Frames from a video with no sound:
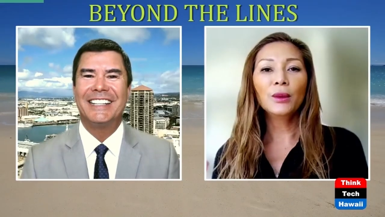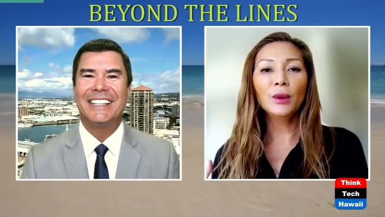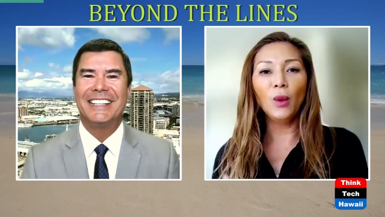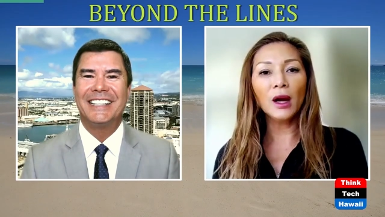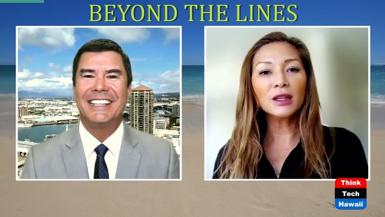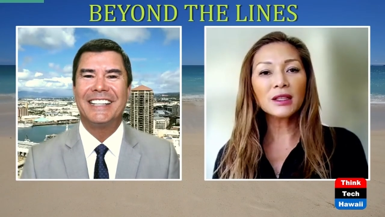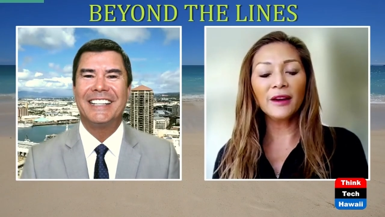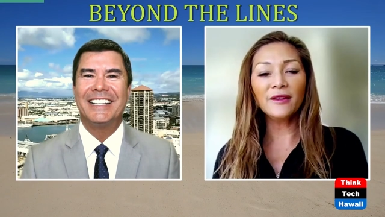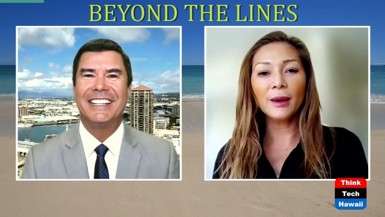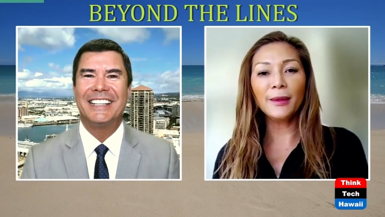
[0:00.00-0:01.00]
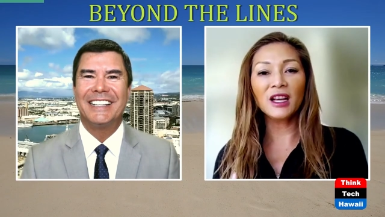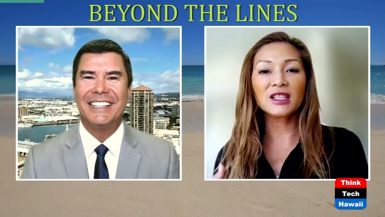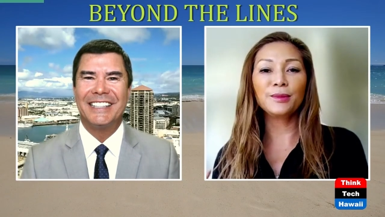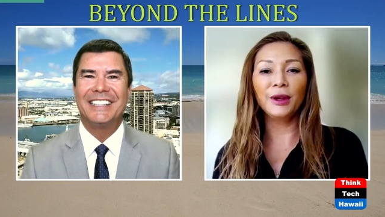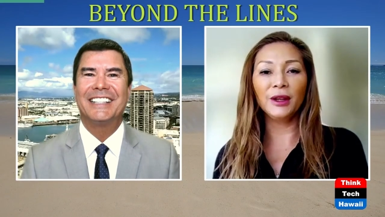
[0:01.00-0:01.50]
Speaker 1: We want to give them an
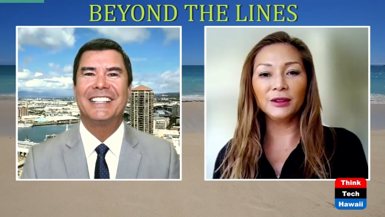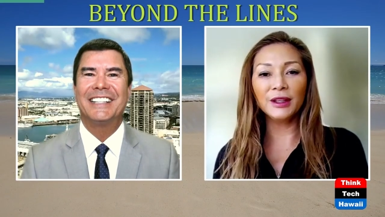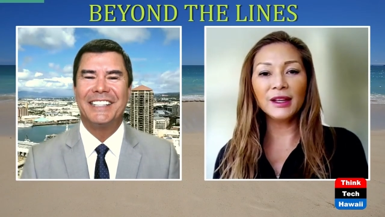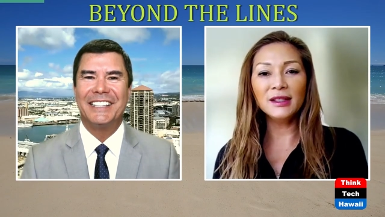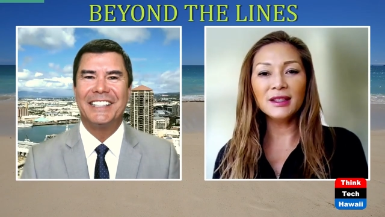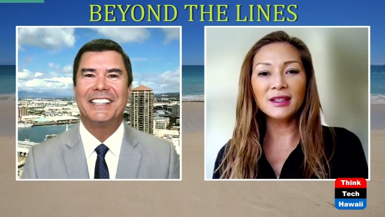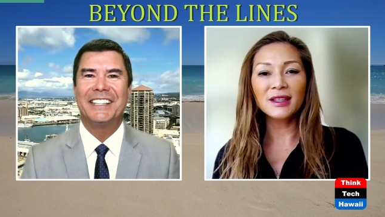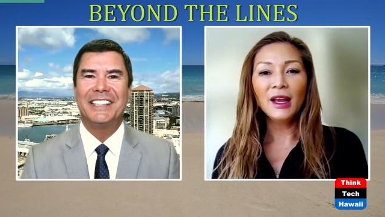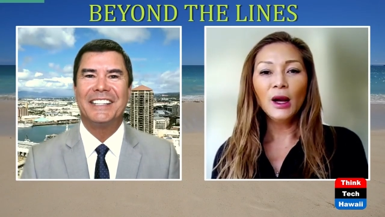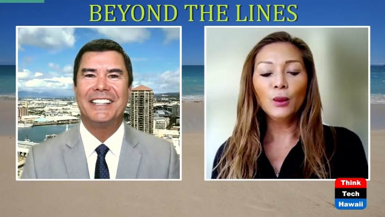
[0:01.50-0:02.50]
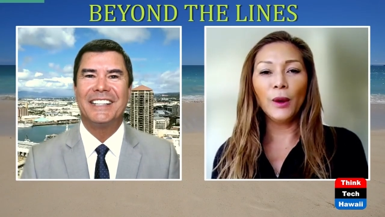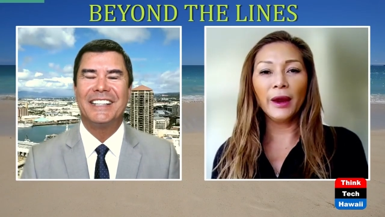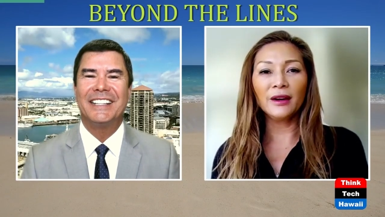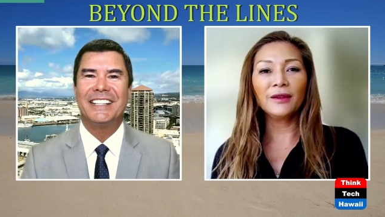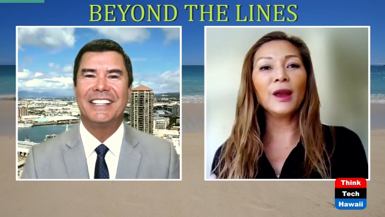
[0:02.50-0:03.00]
experience
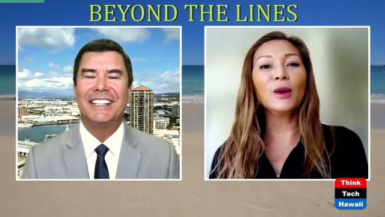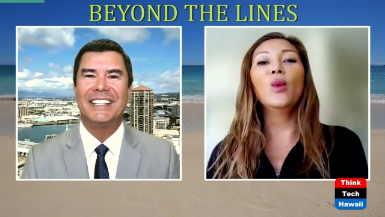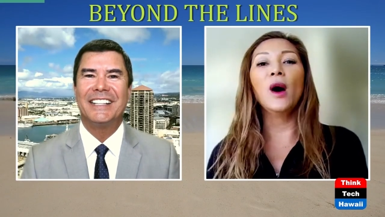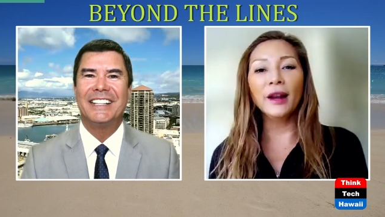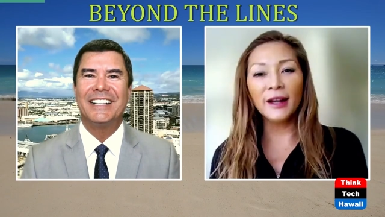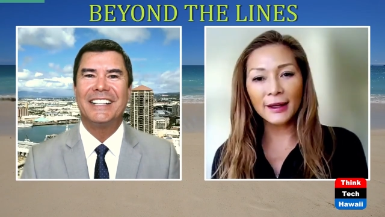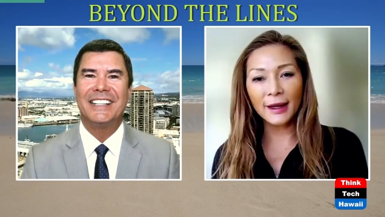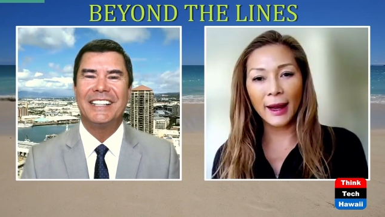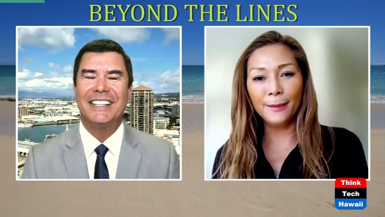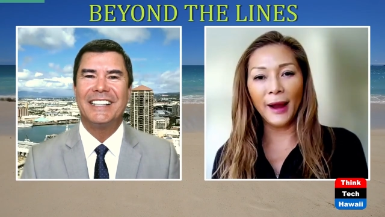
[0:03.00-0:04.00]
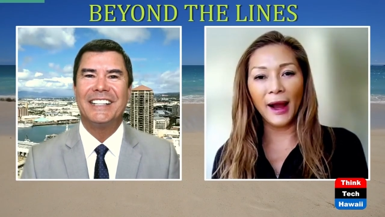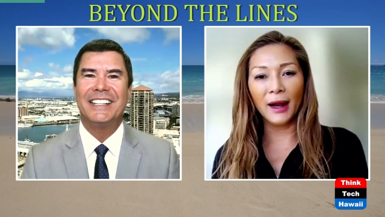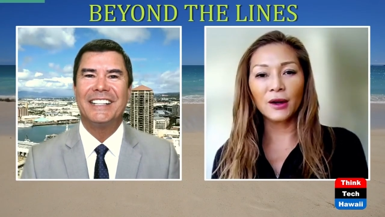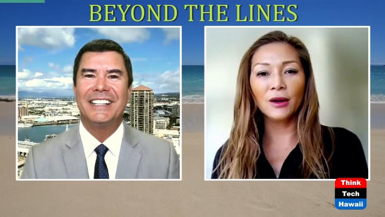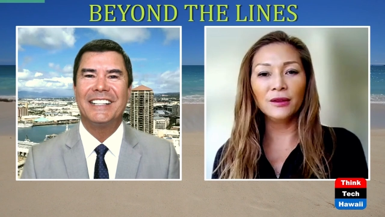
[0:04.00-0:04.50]
where they want to come back
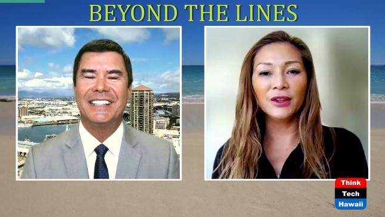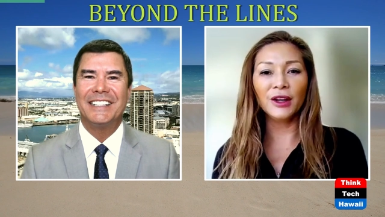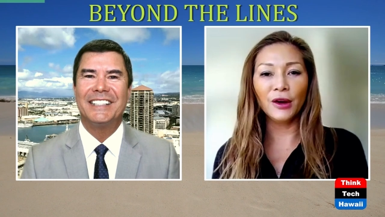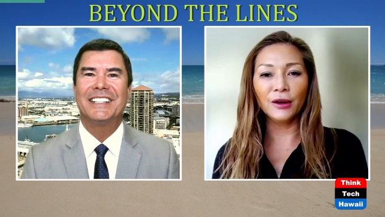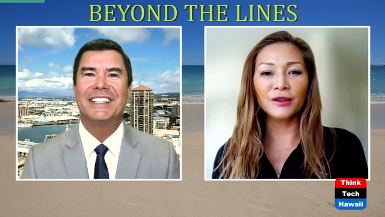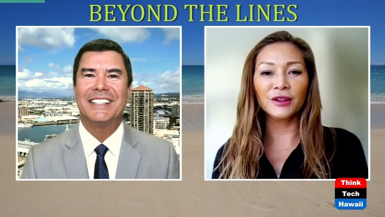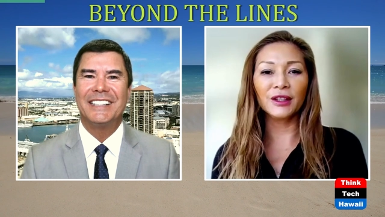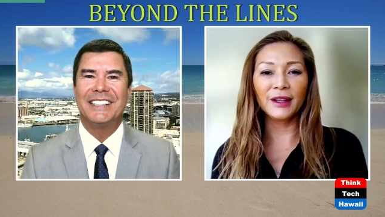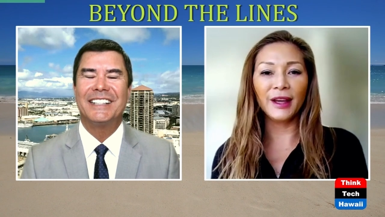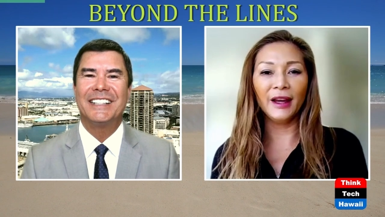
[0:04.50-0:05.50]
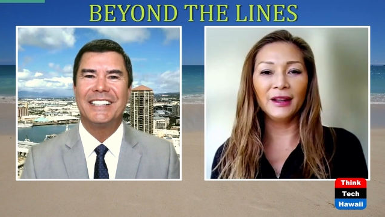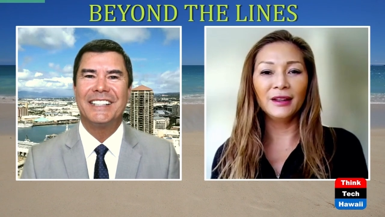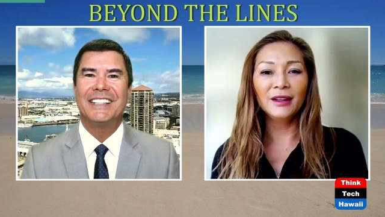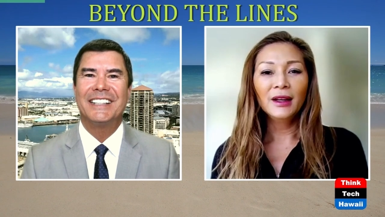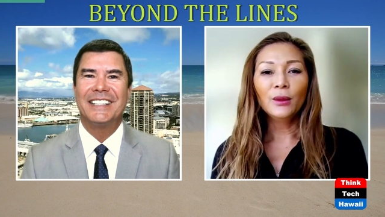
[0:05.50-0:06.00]
over and over
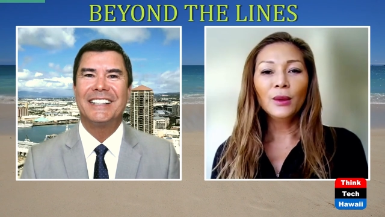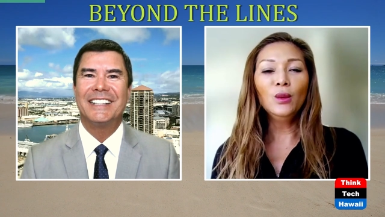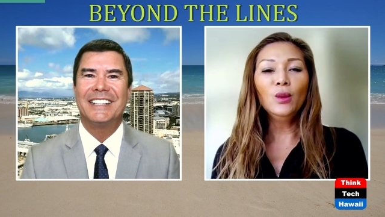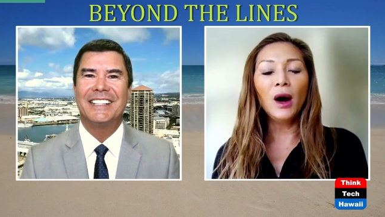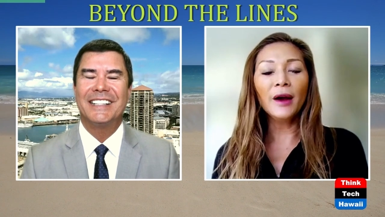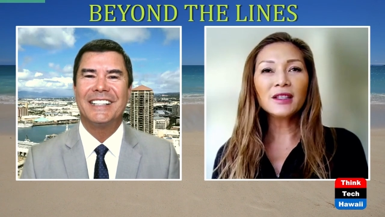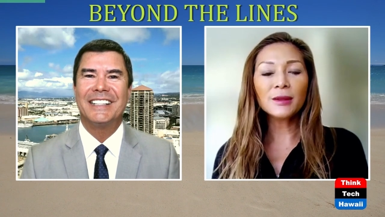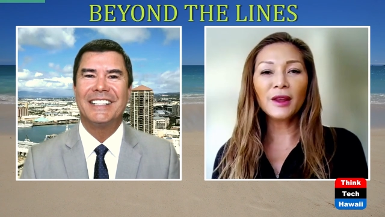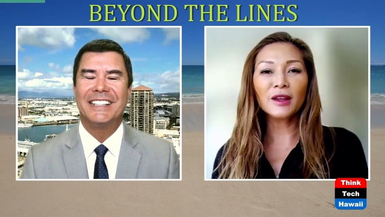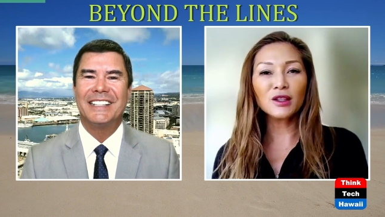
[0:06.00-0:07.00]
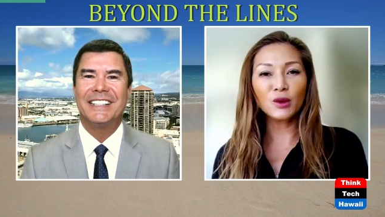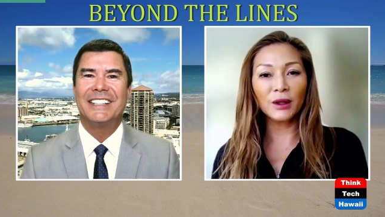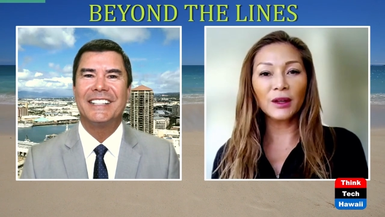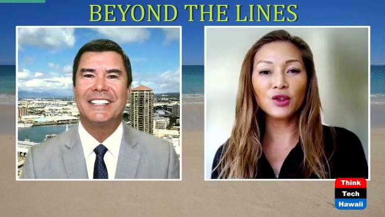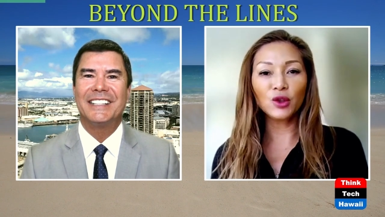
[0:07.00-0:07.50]
again. We want to be the
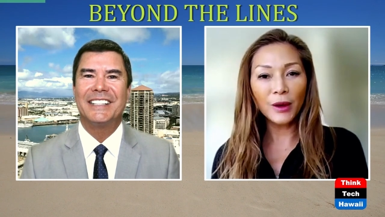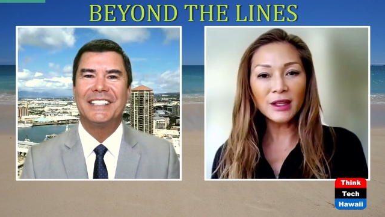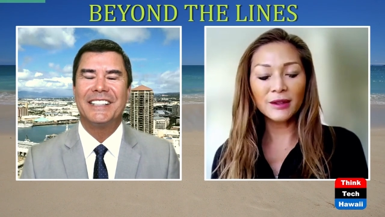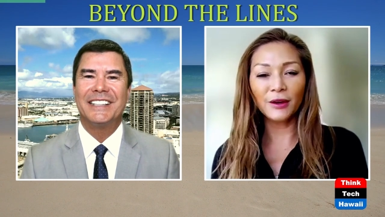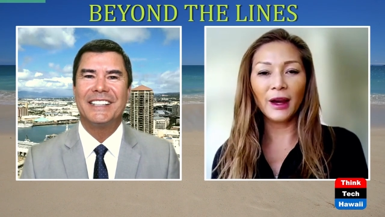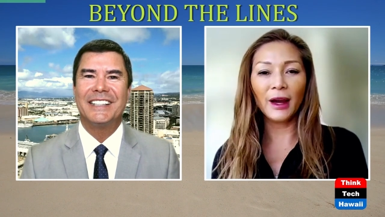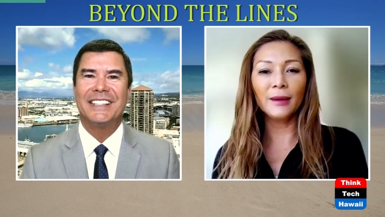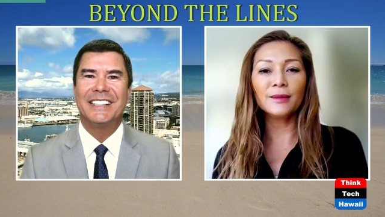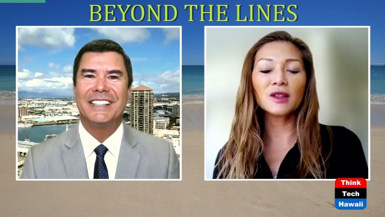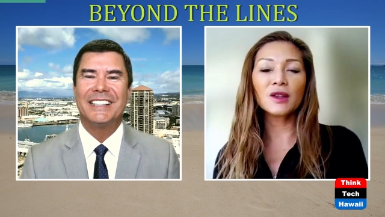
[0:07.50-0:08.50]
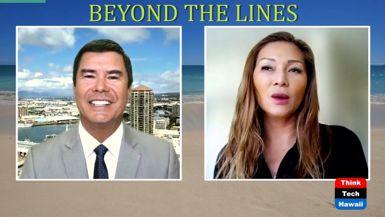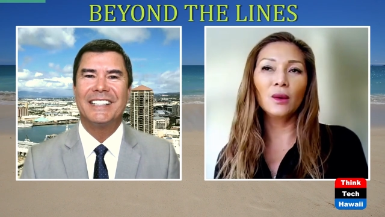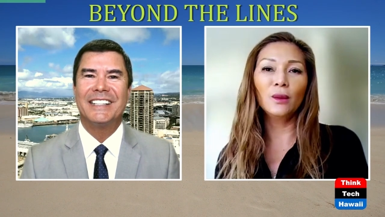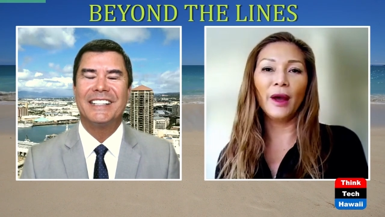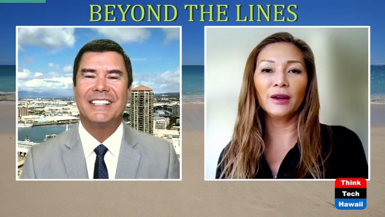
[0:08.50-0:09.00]
store of choice for them. So
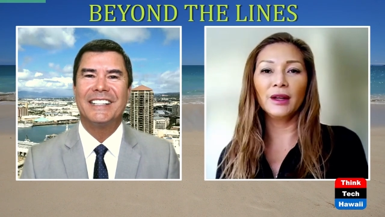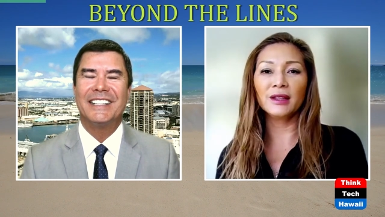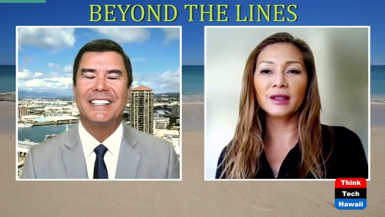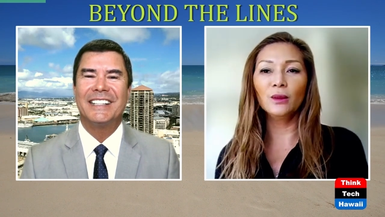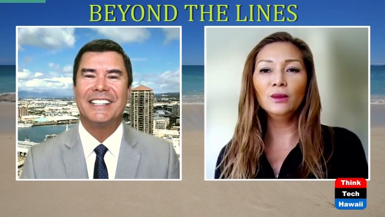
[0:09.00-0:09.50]
whether it's a